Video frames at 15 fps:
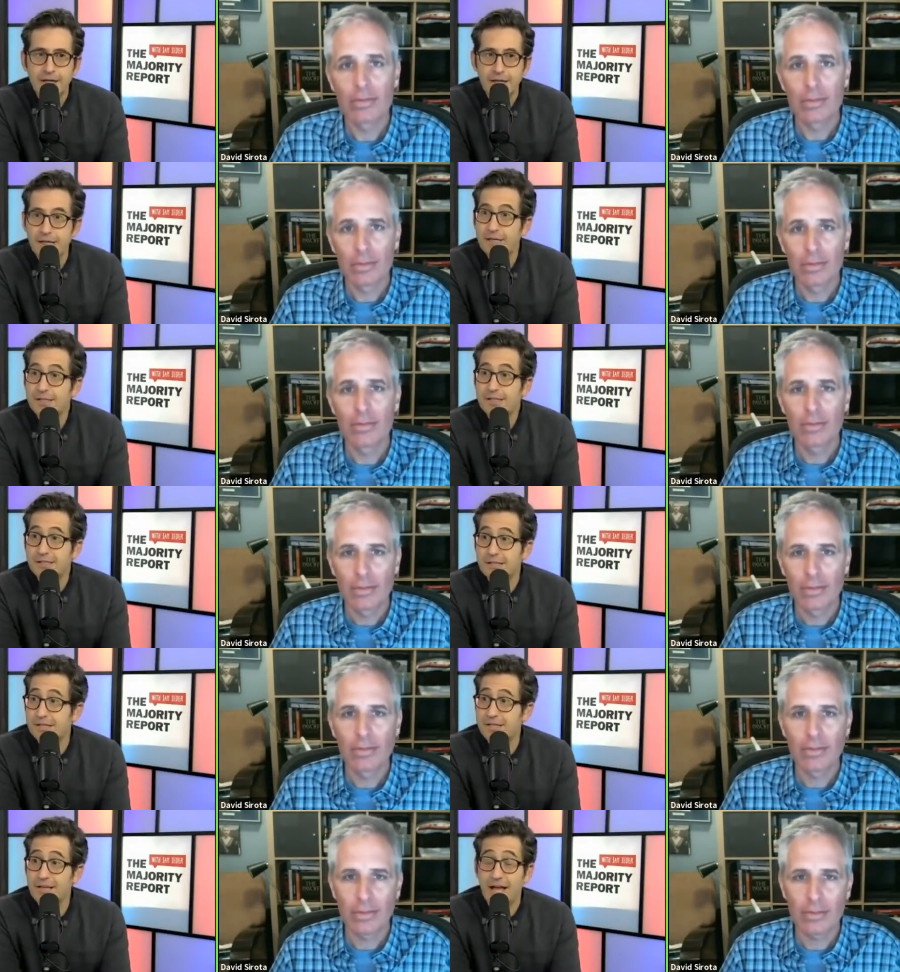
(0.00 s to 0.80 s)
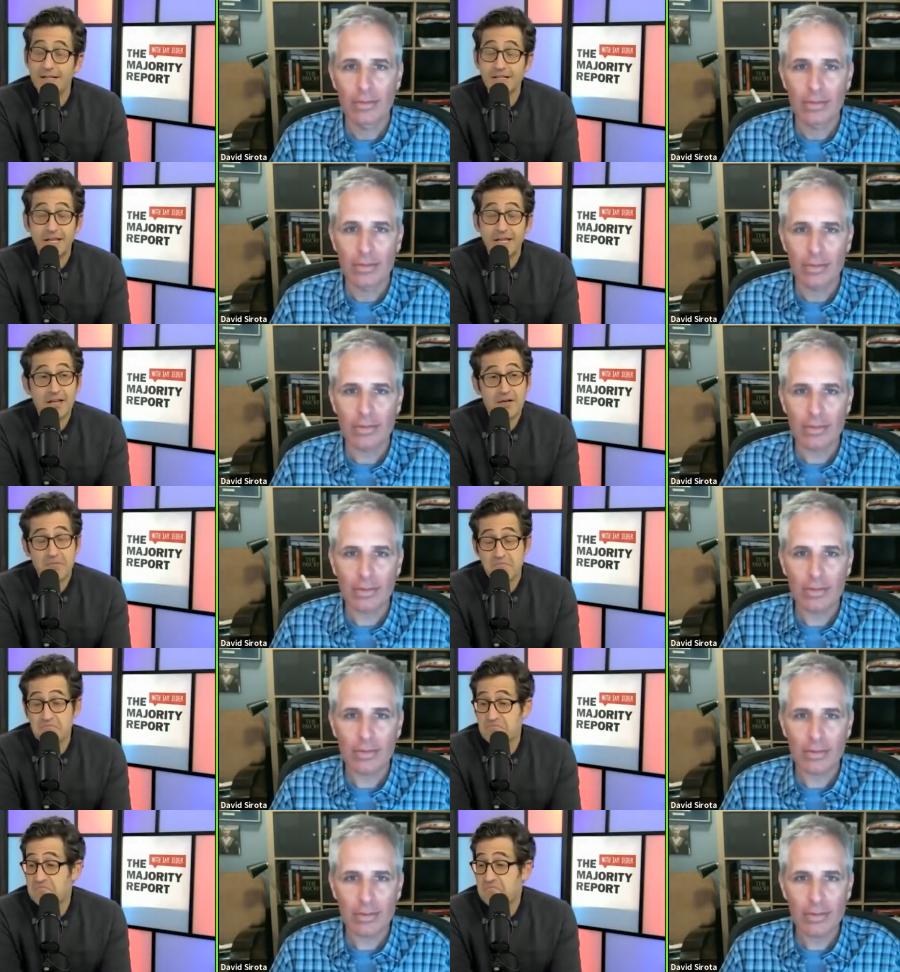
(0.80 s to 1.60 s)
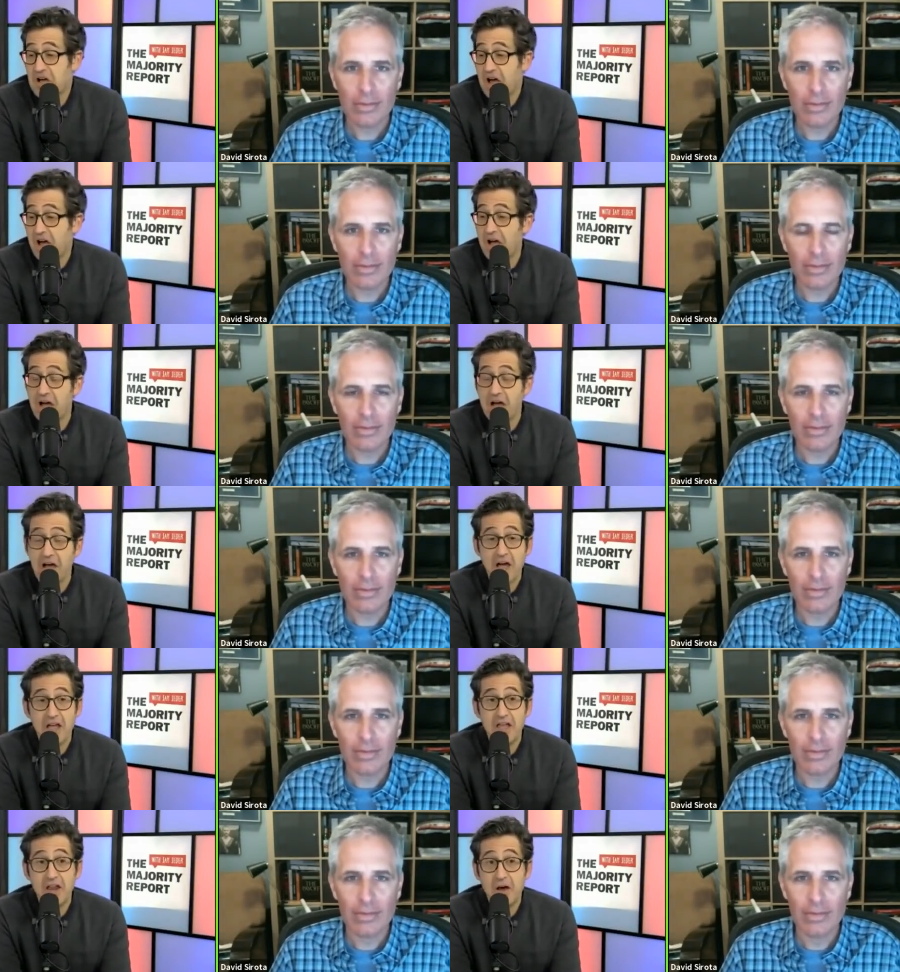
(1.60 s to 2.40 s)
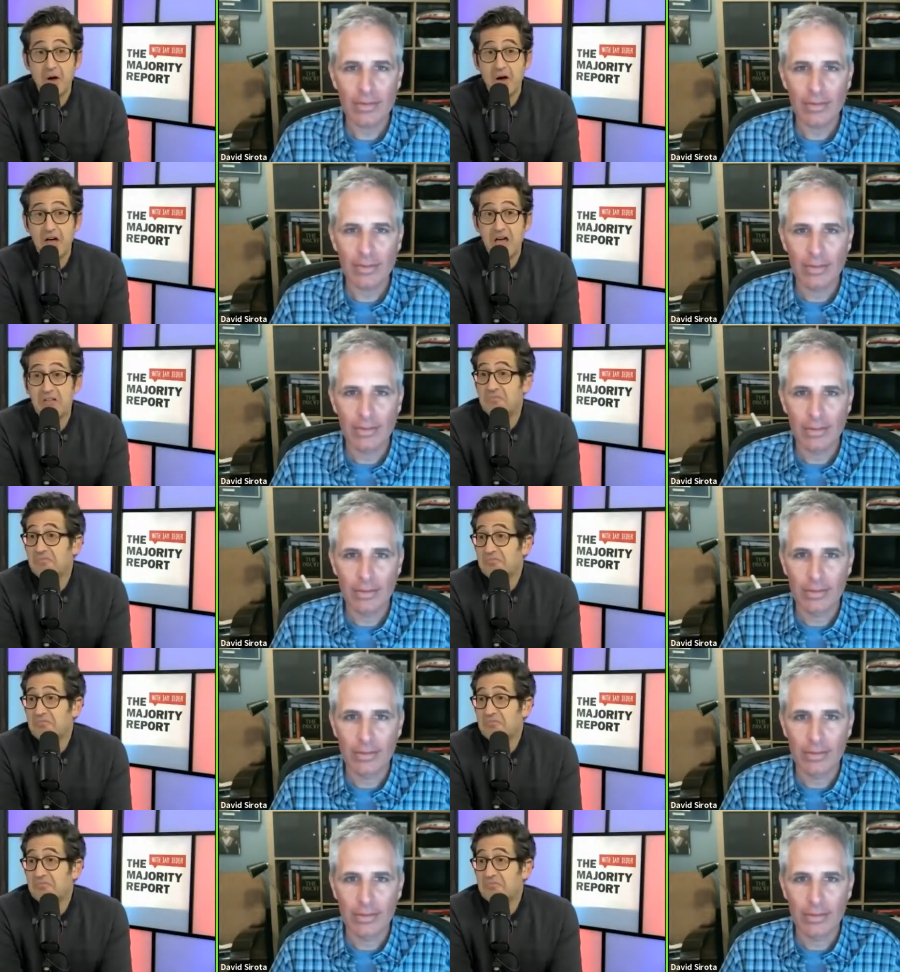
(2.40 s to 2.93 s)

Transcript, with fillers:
Speaker 1: decides like, I you know what?